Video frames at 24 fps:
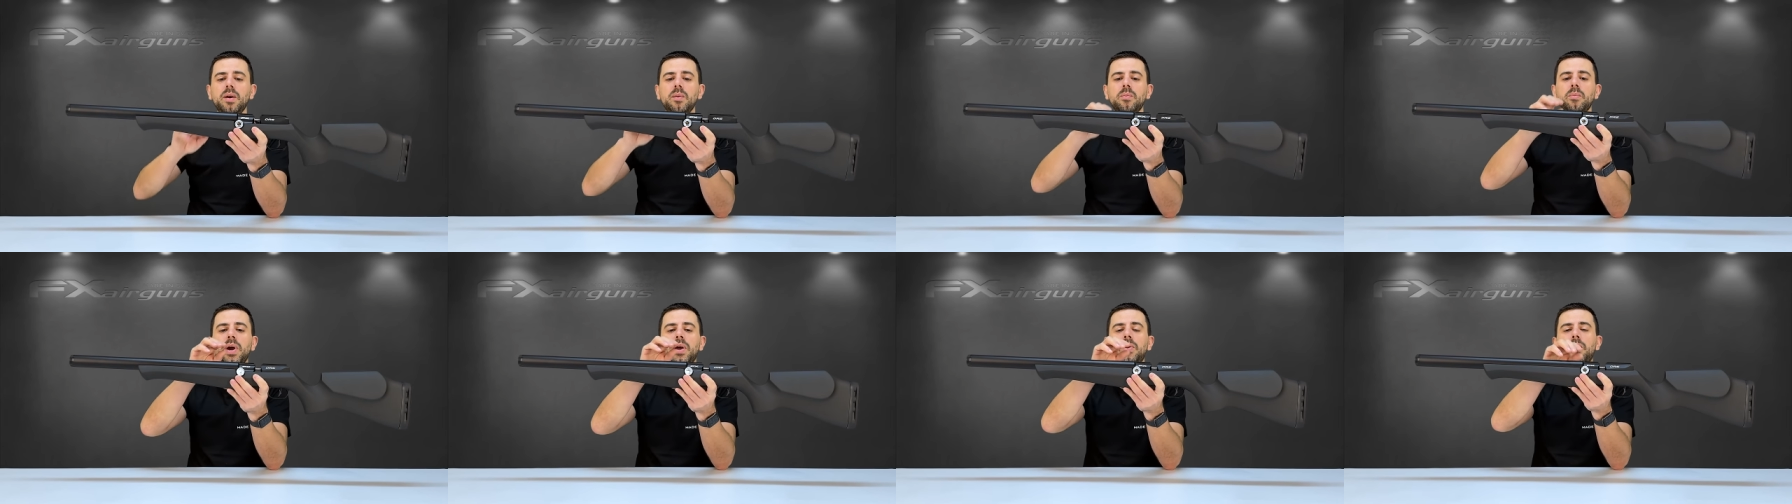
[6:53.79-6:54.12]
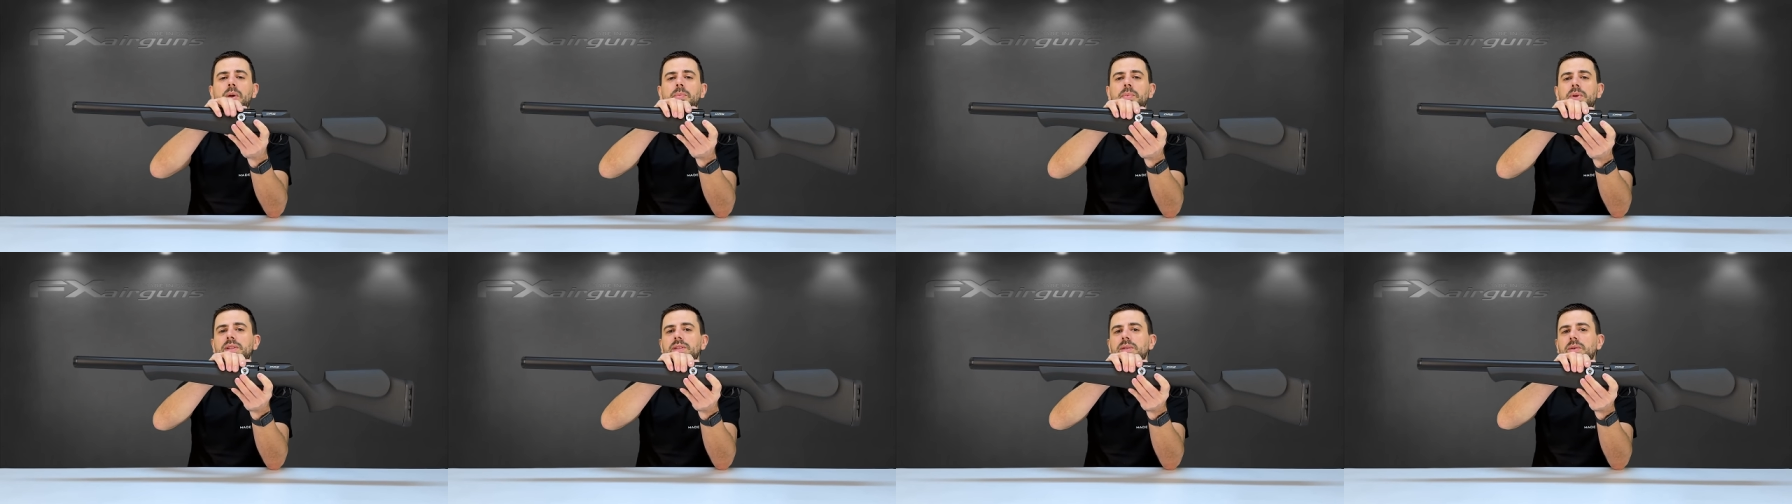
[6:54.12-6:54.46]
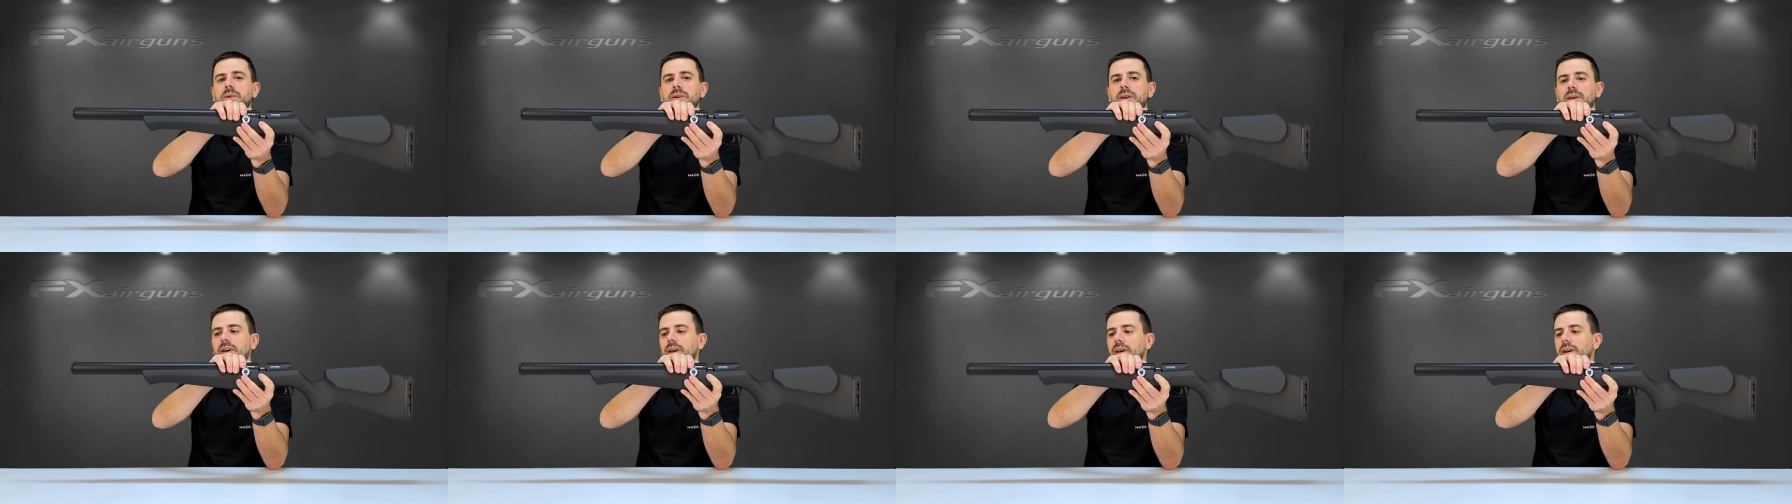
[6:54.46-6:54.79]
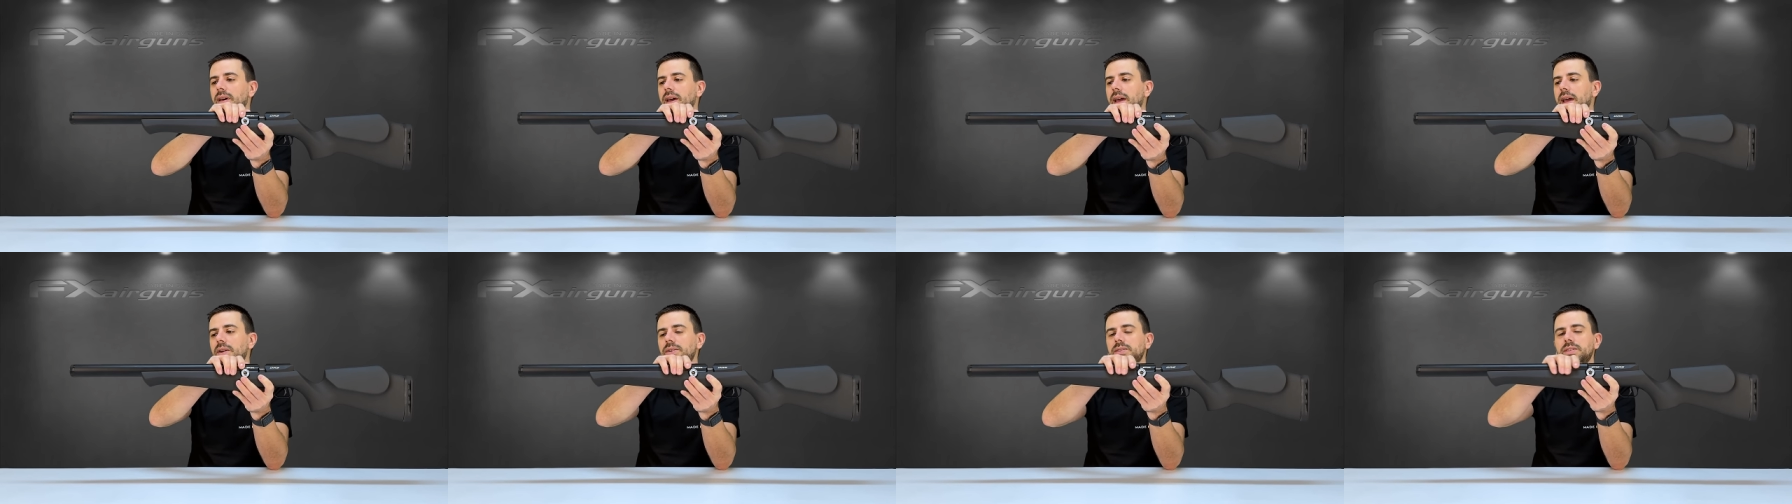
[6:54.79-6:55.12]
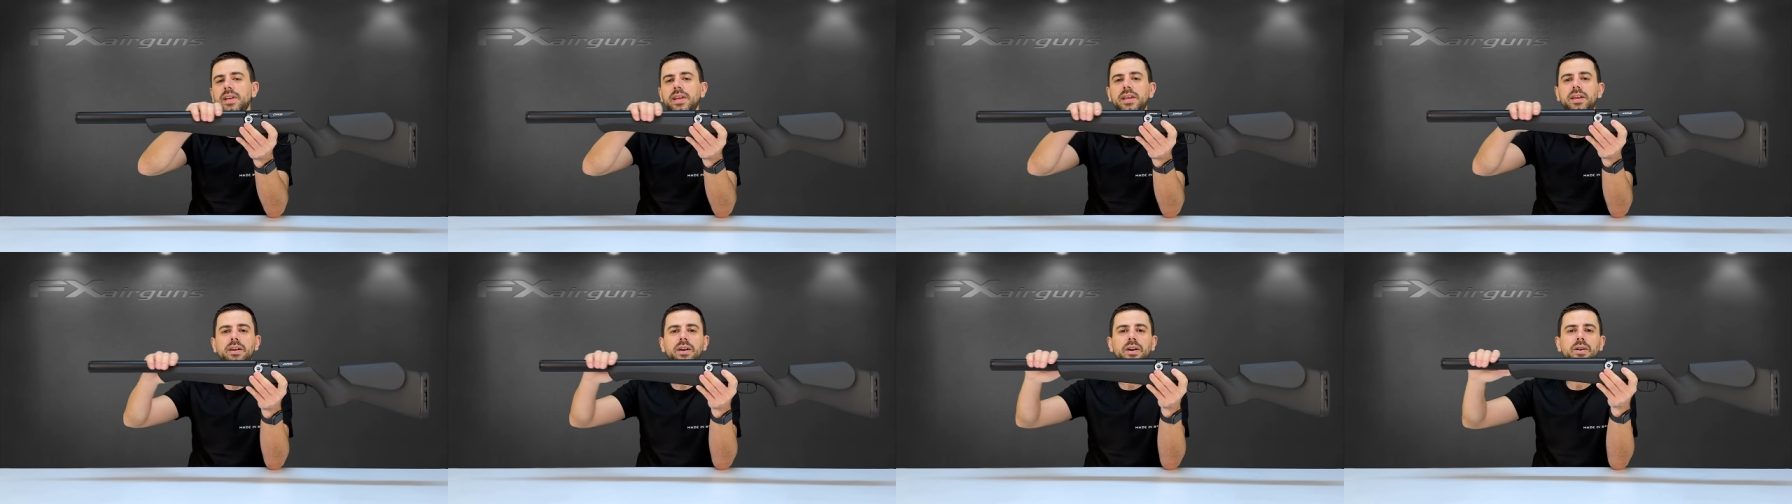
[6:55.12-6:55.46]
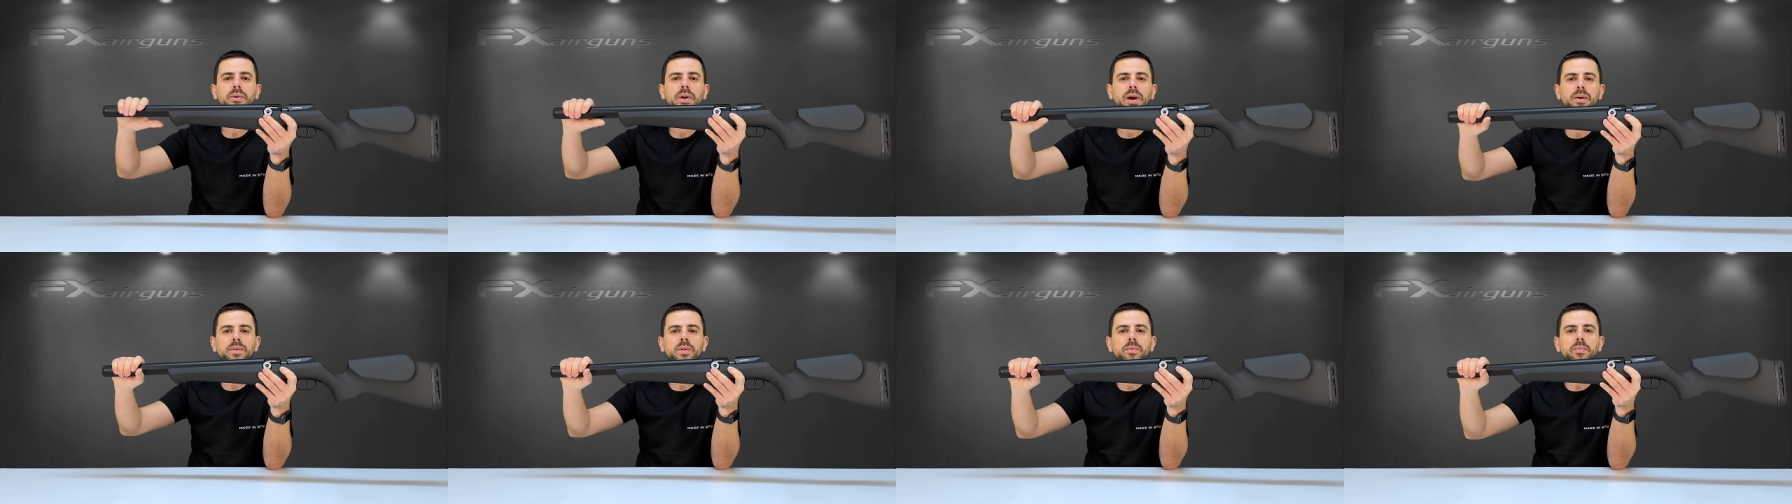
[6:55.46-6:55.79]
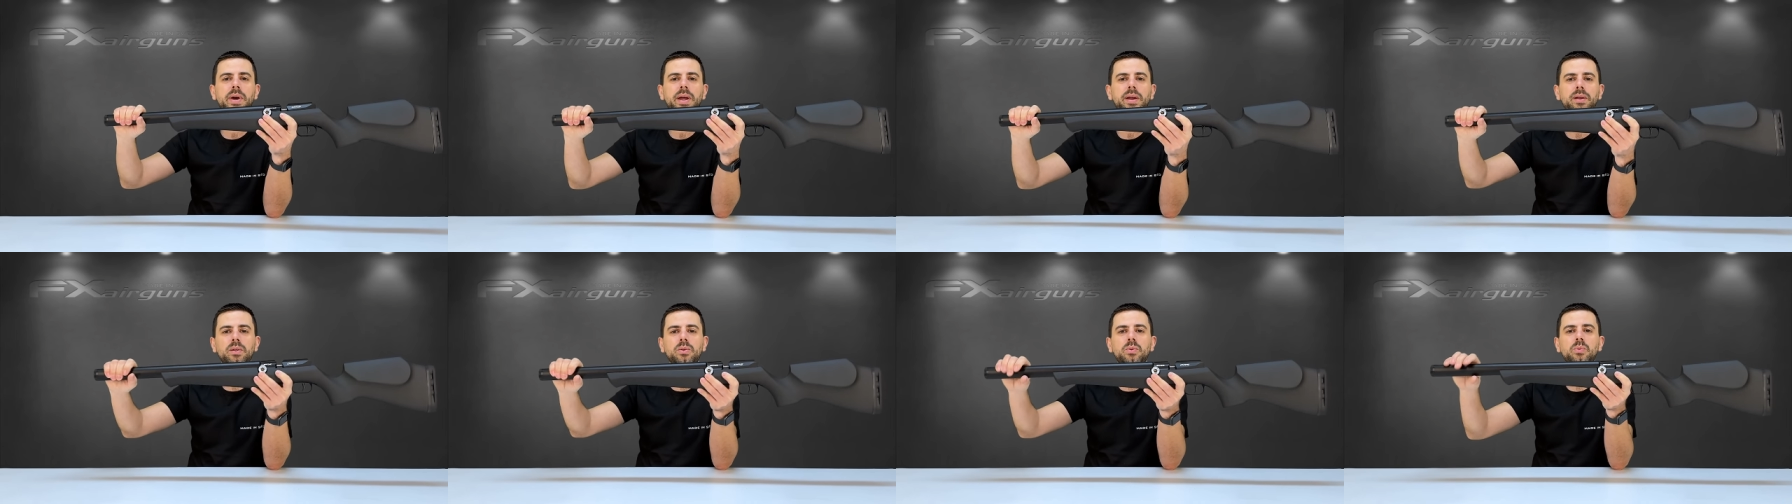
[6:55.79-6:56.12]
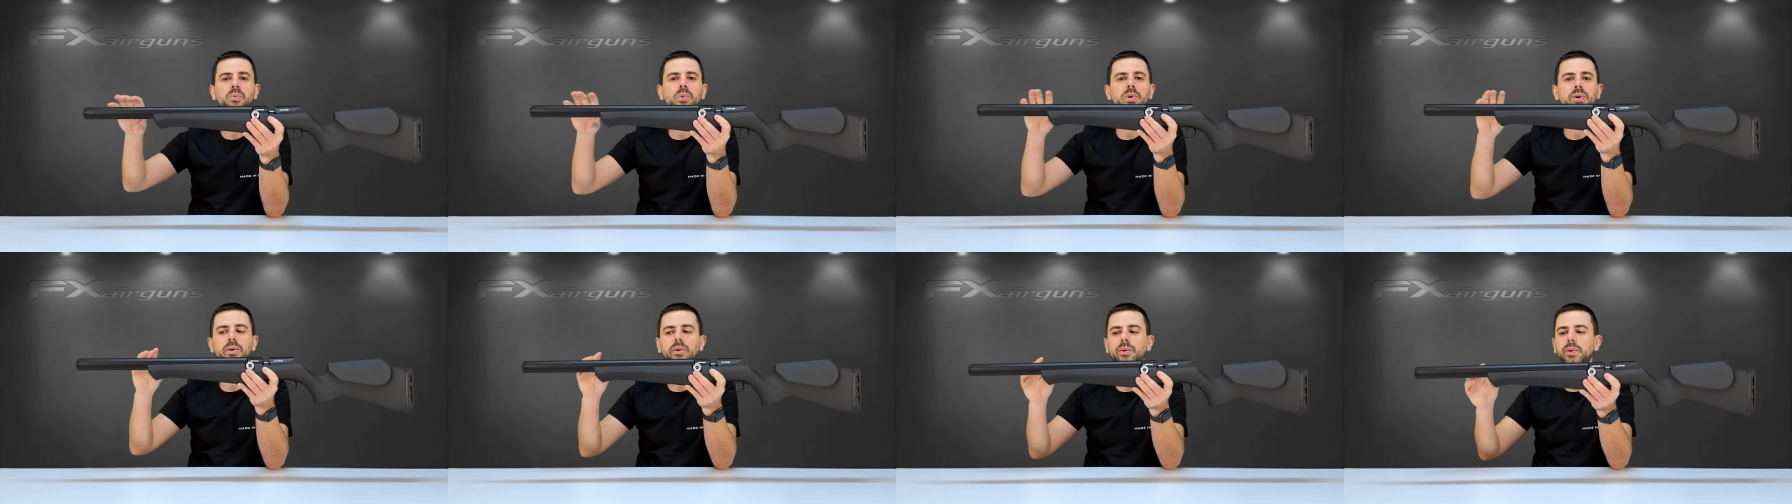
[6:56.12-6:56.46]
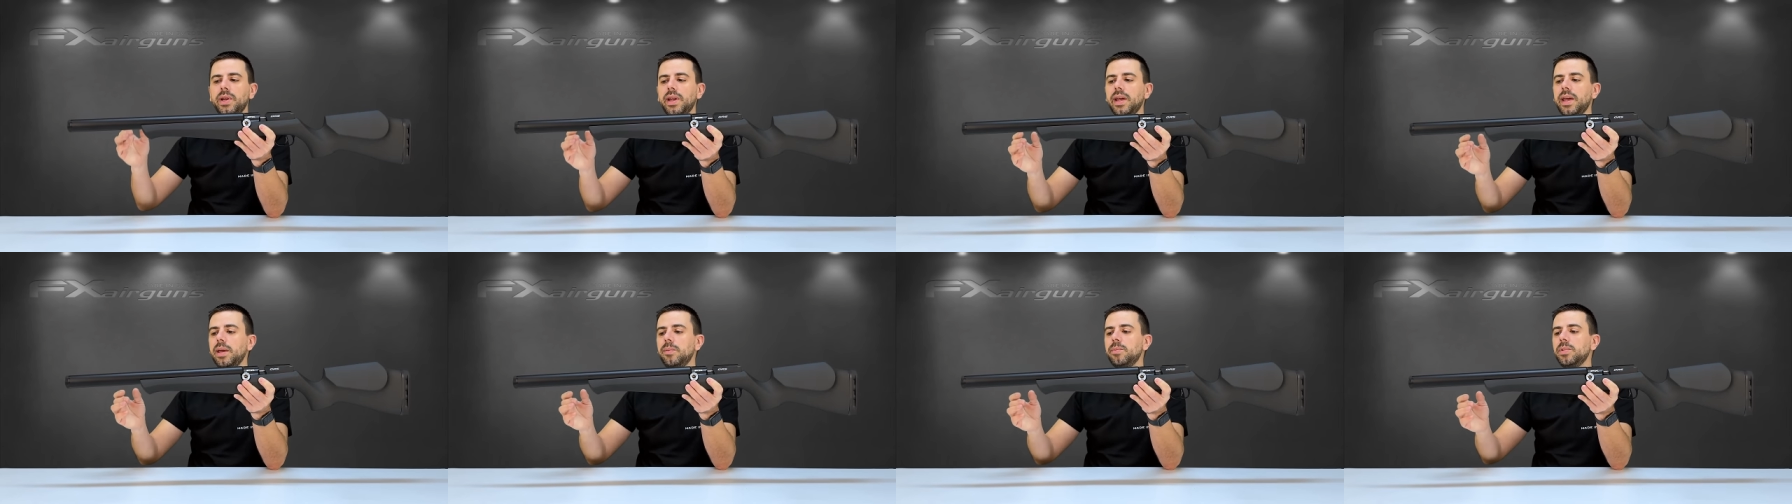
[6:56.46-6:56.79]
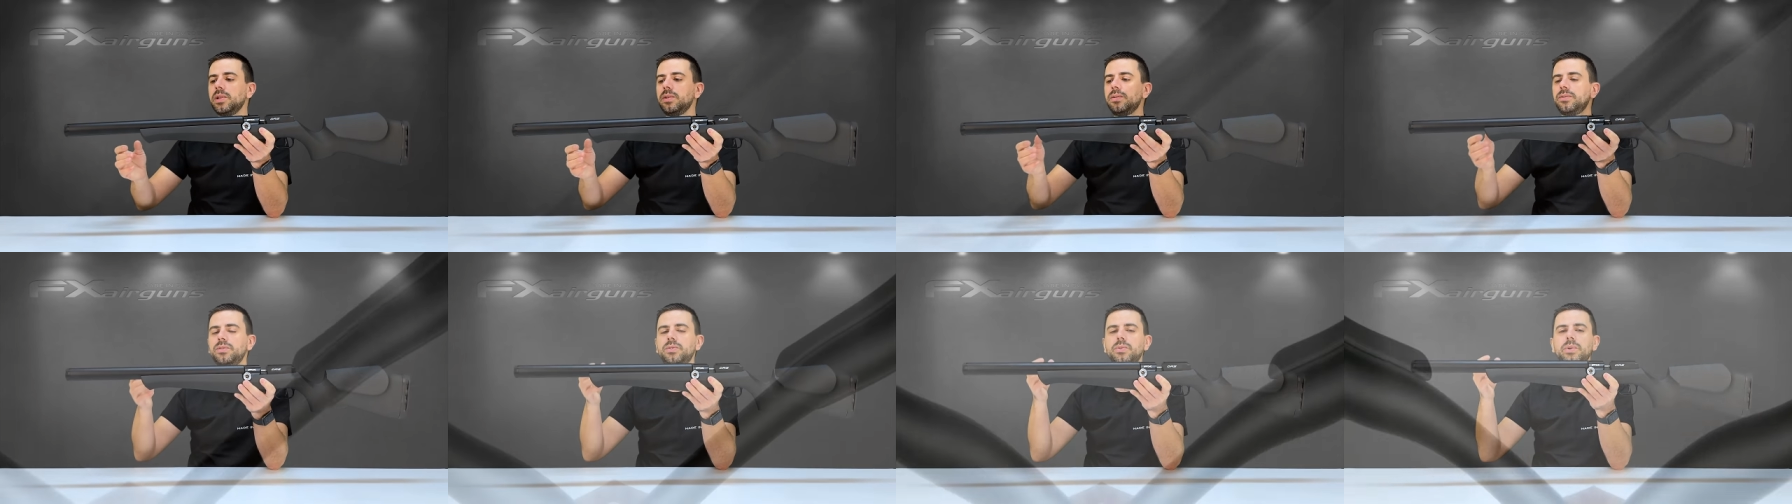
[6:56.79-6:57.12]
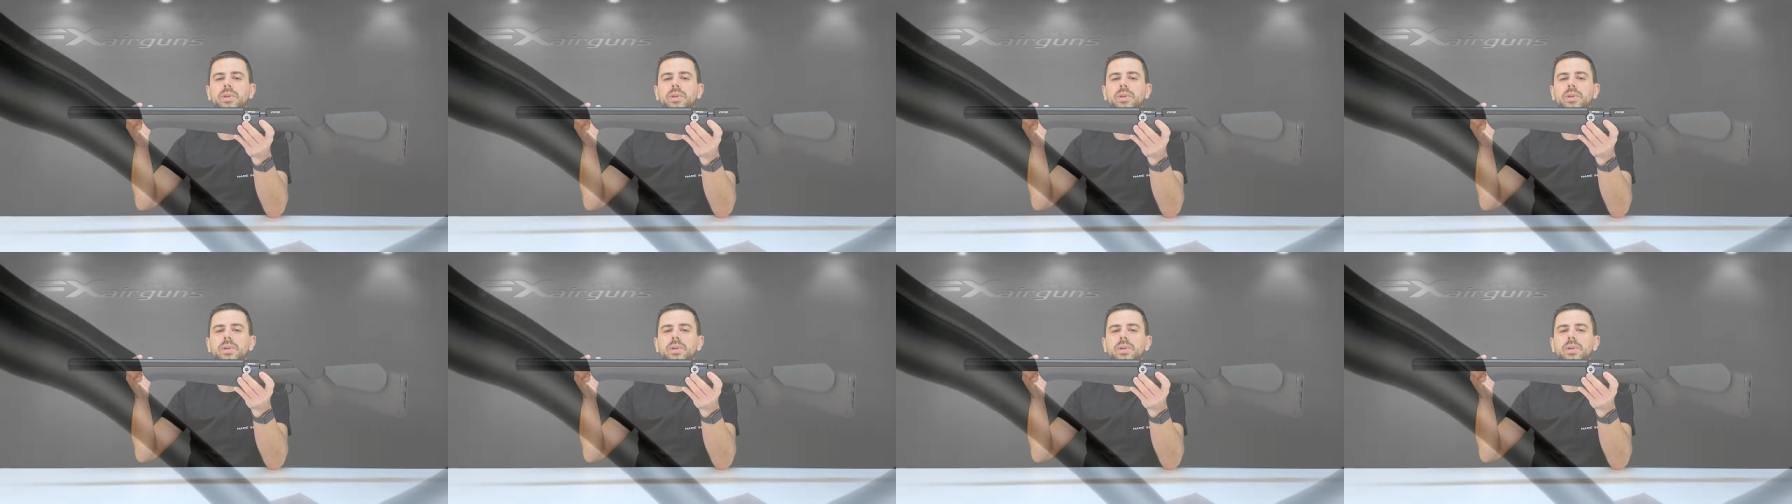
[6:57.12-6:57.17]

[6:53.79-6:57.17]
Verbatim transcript: By wrapping the uh, air tank around the barrel, we are able to